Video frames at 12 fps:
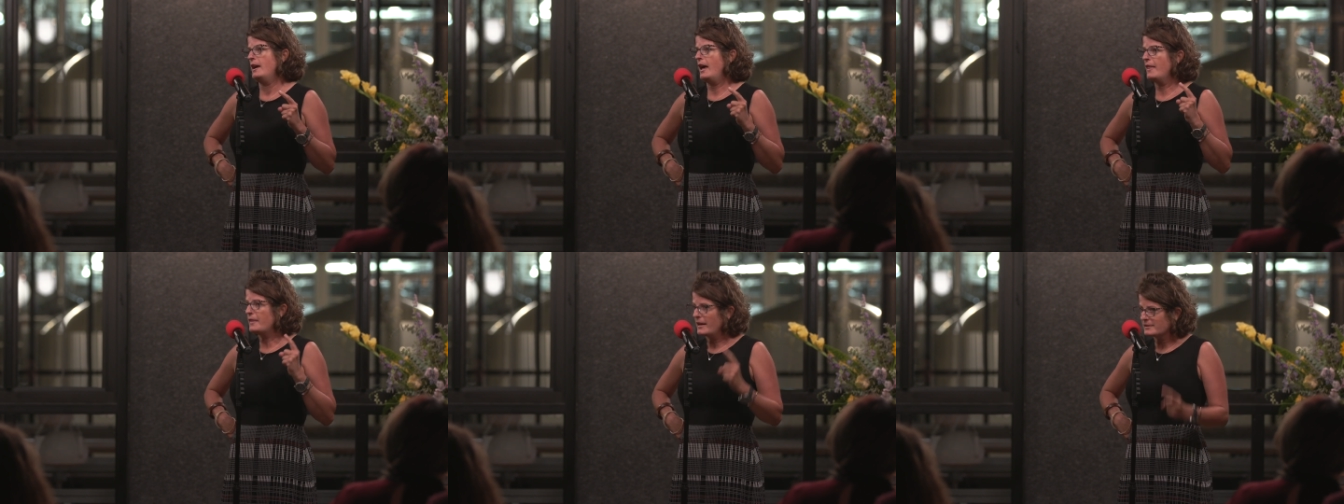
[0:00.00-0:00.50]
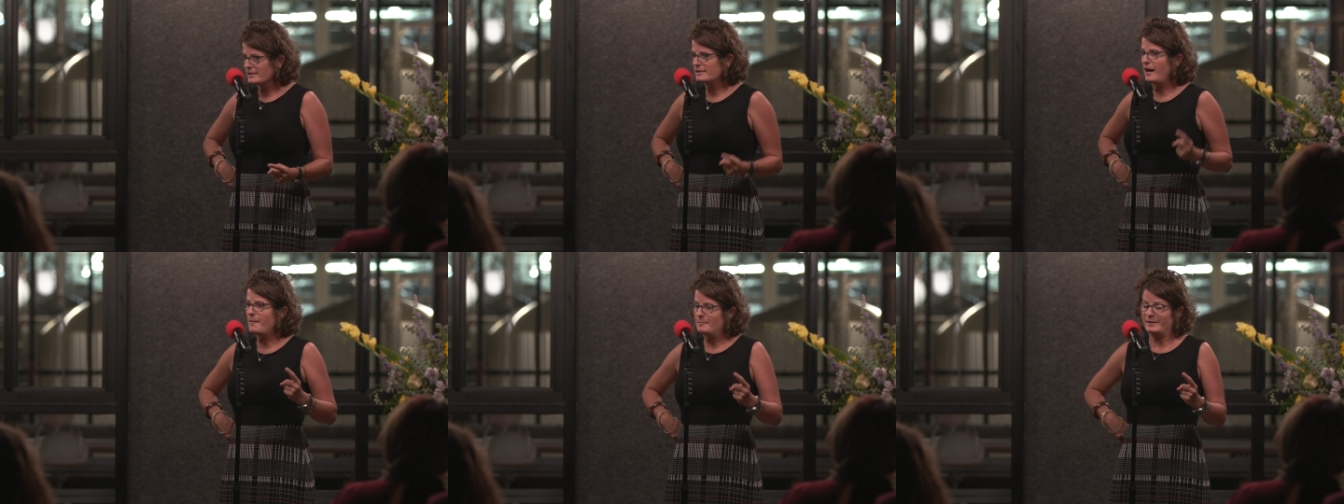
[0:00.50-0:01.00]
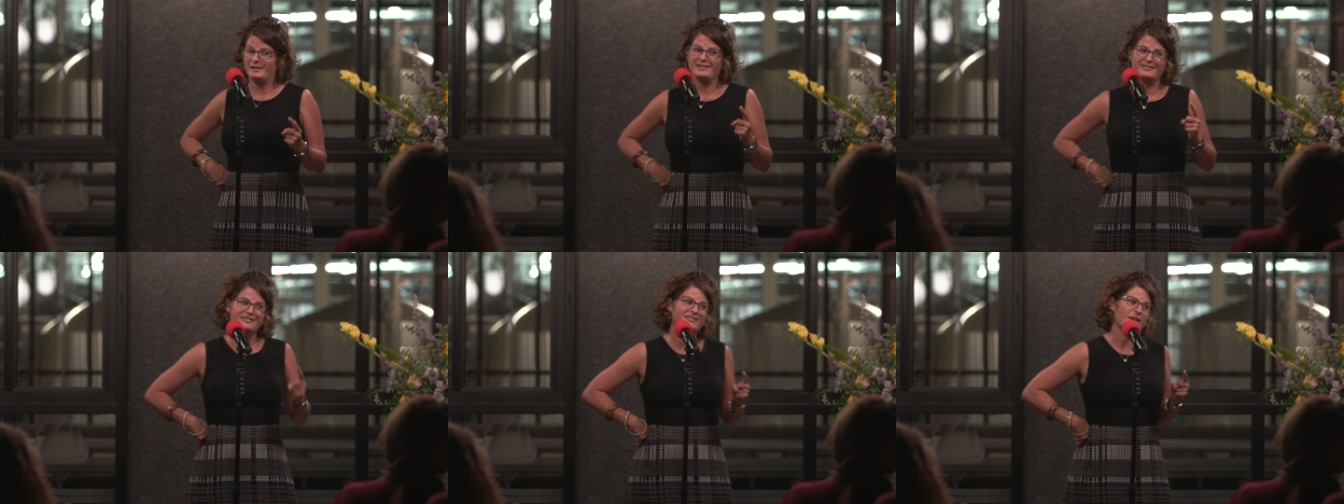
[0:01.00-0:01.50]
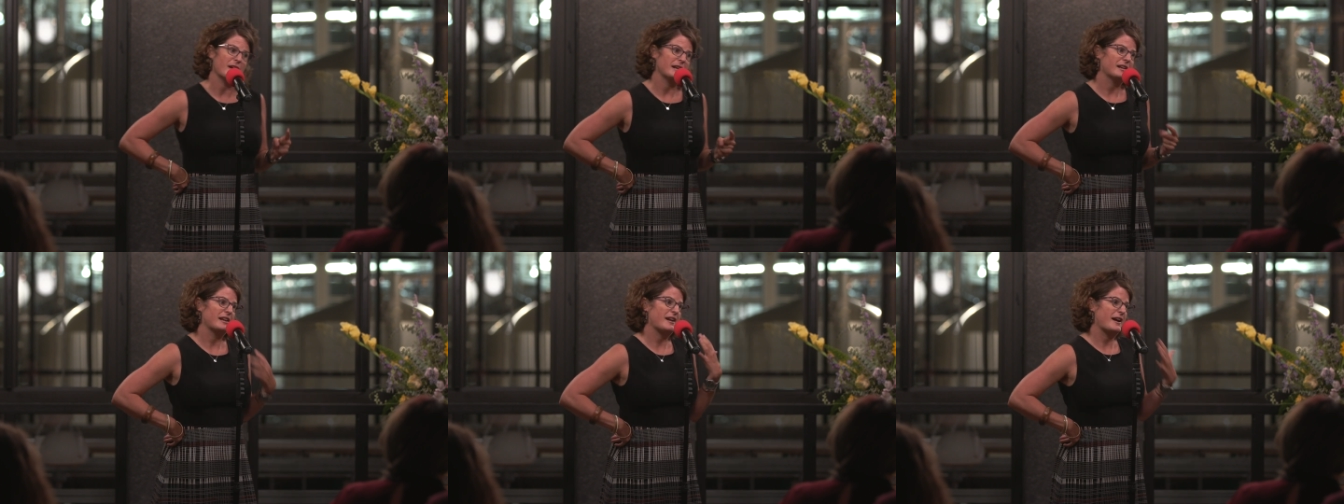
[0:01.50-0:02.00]
And that stopped me,
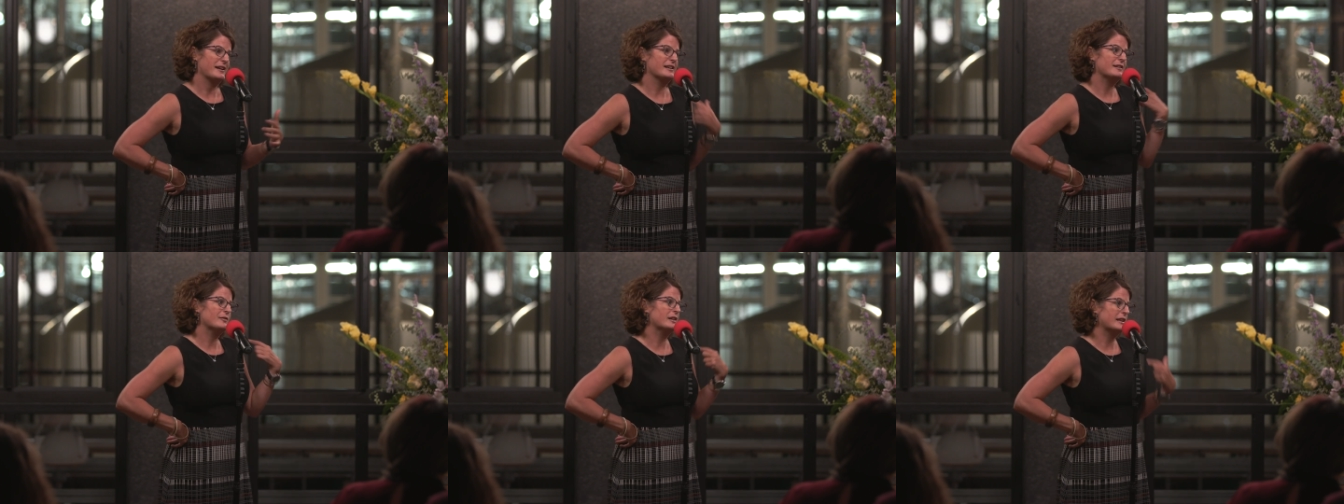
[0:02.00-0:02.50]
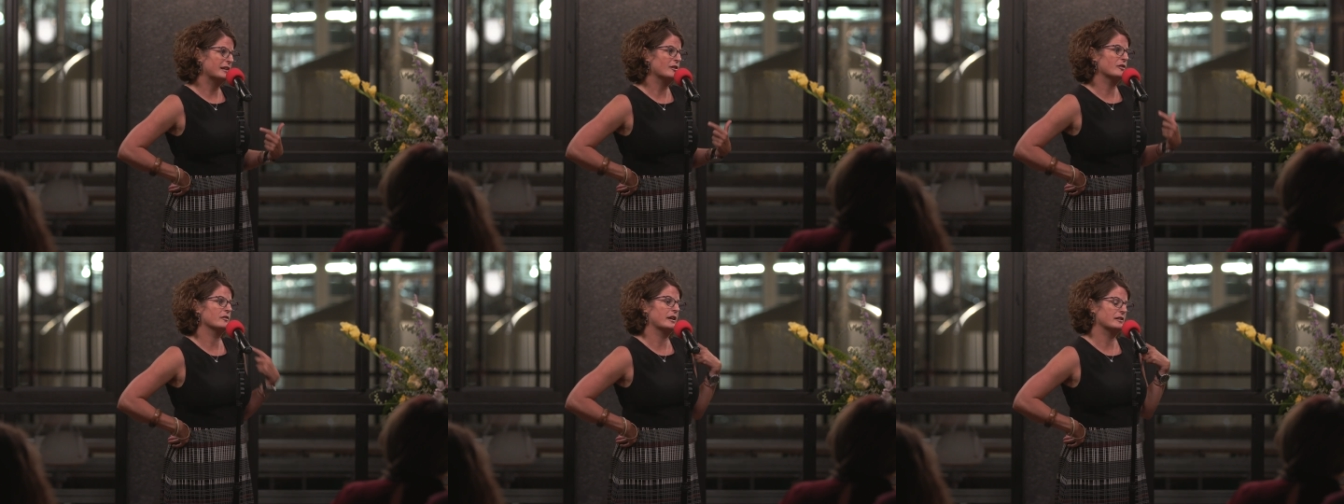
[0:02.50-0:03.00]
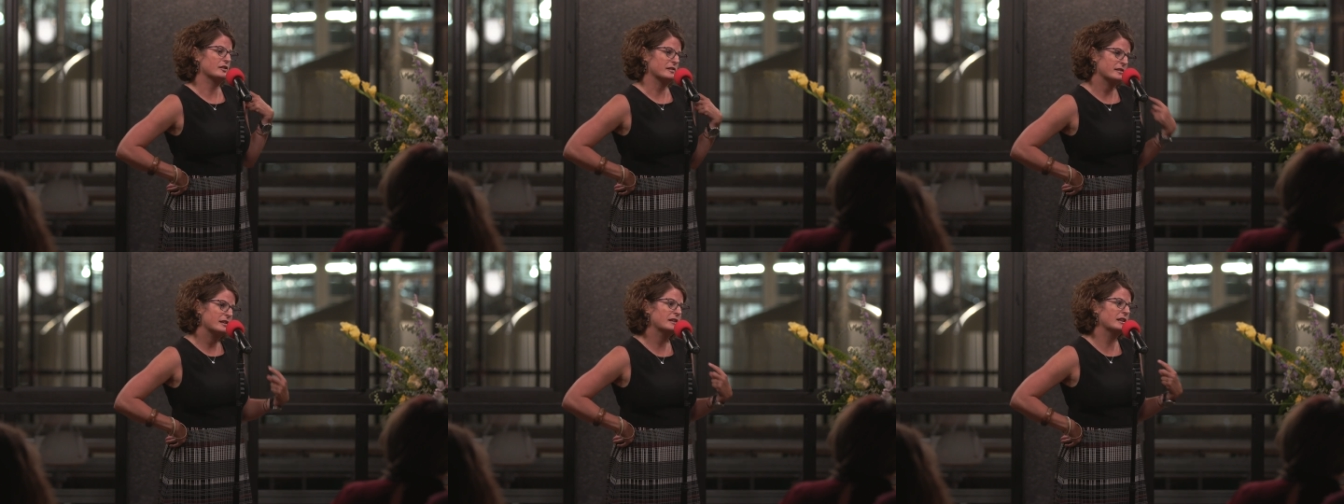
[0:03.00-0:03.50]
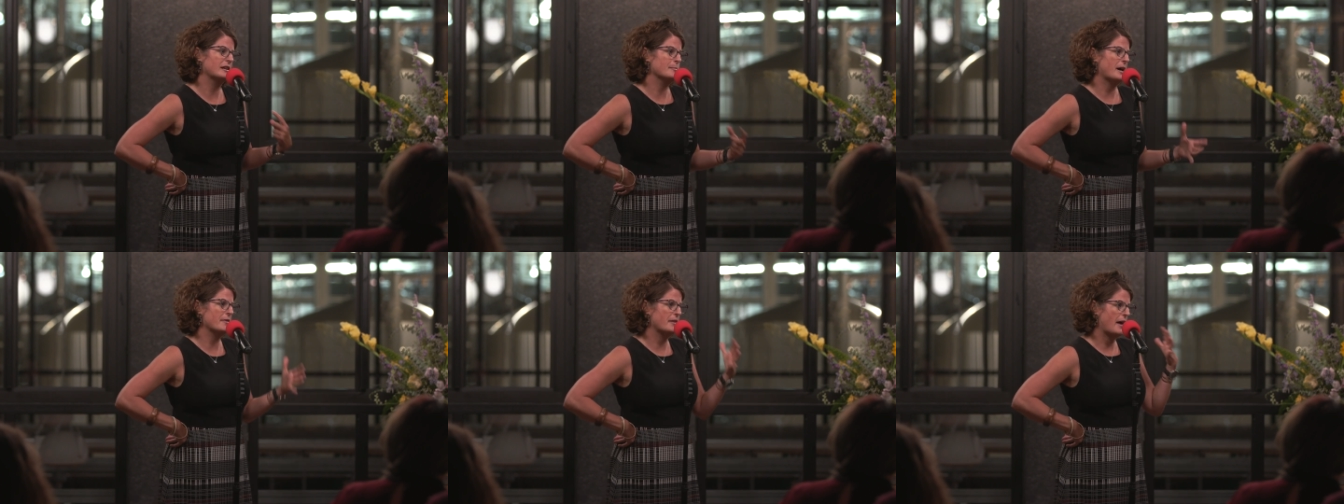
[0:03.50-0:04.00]
right? And I even hear, just thinking
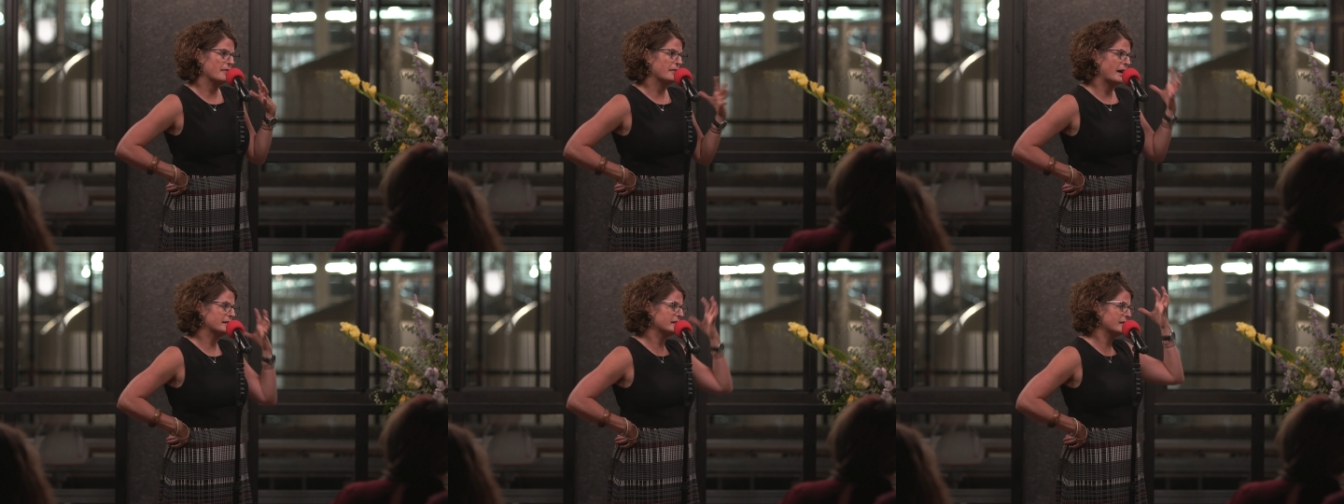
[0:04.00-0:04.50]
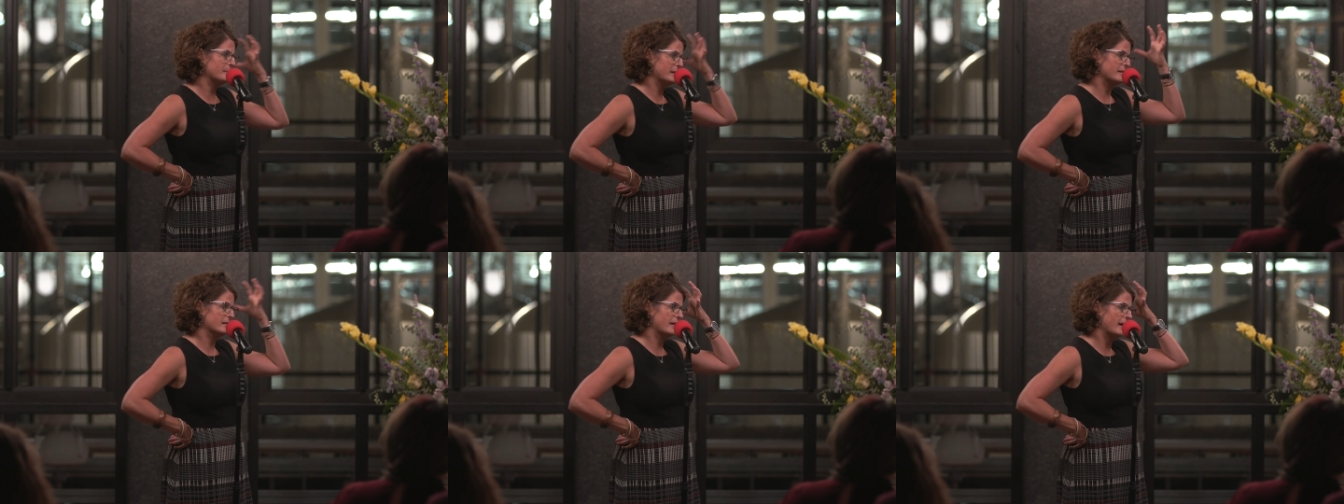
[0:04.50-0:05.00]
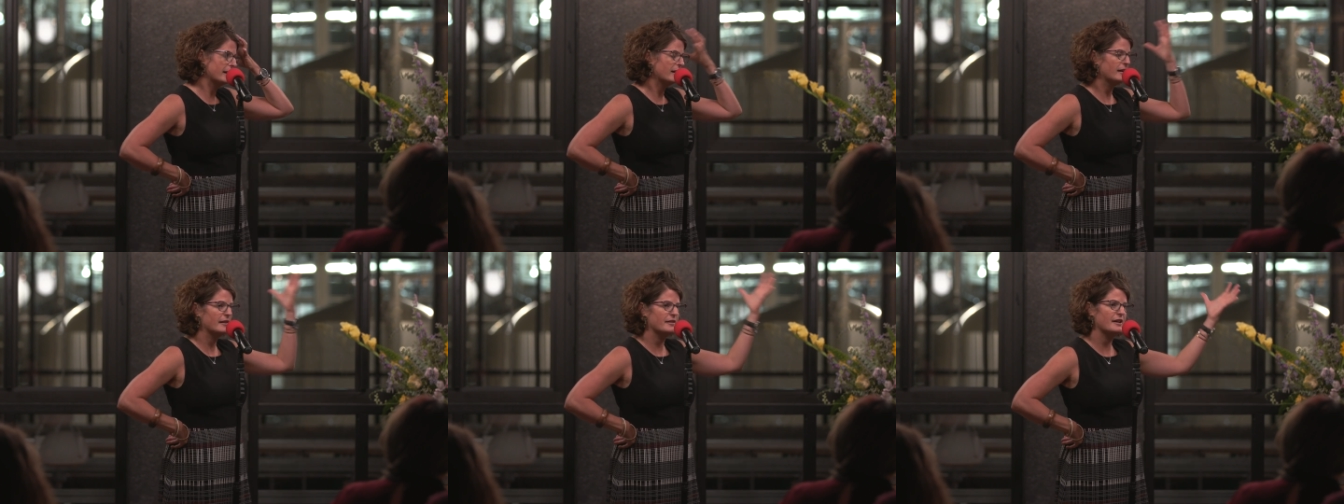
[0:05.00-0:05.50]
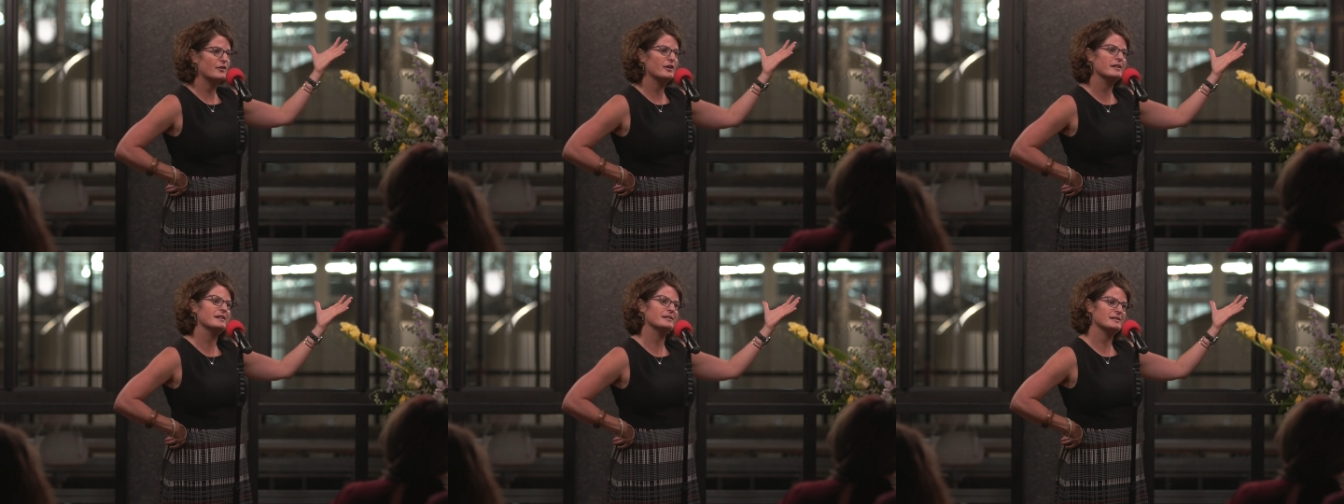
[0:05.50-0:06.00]
about that, that's to me the there
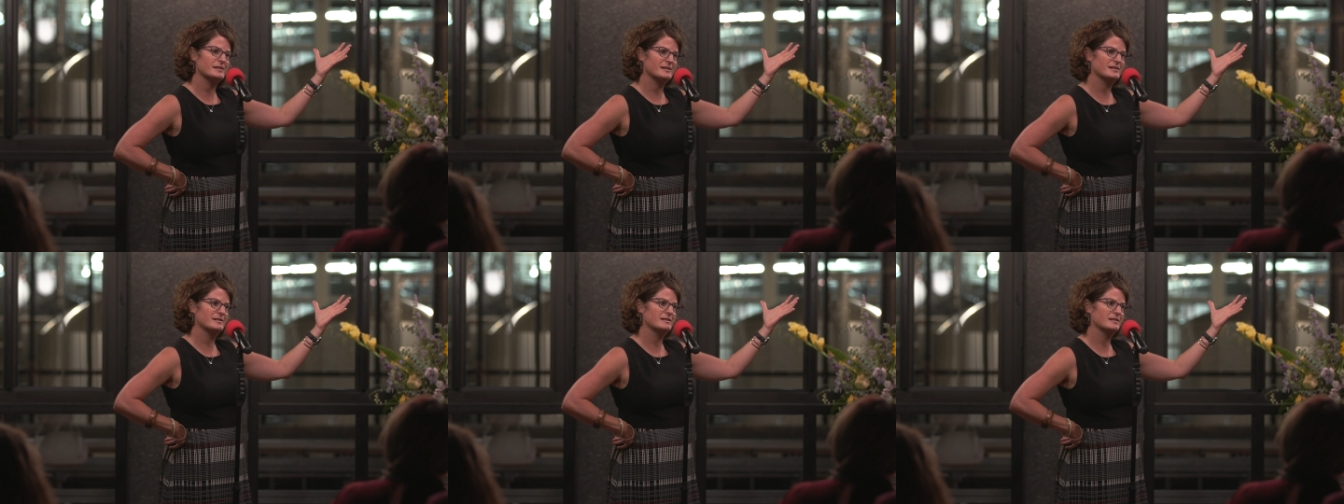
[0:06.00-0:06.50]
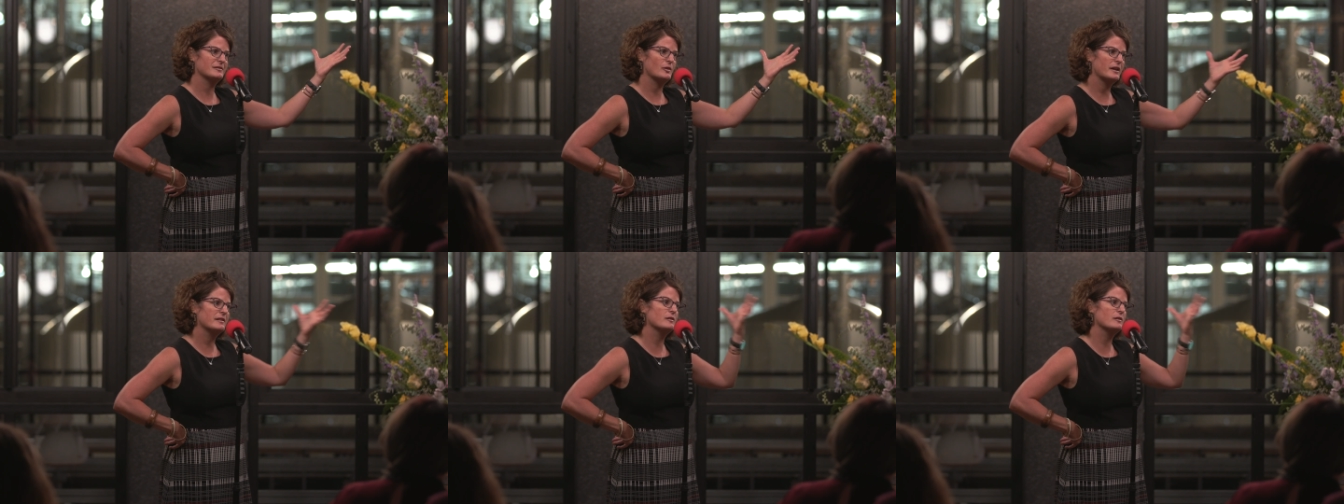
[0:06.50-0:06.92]
it is, right?